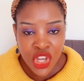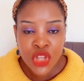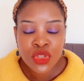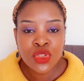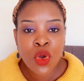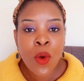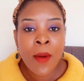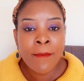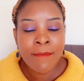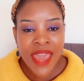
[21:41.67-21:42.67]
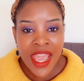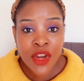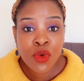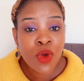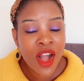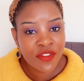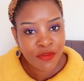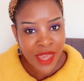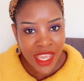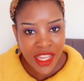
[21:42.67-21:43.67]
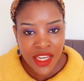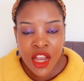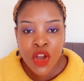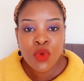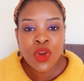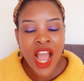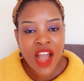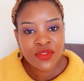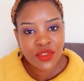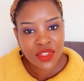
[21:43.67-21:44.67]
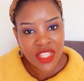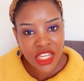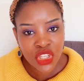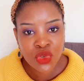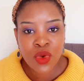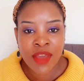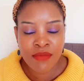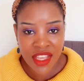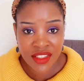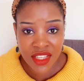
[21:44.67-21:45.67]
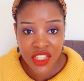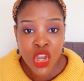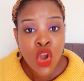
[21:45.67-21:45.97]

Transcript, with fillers: So men who have paid will have to send you a message,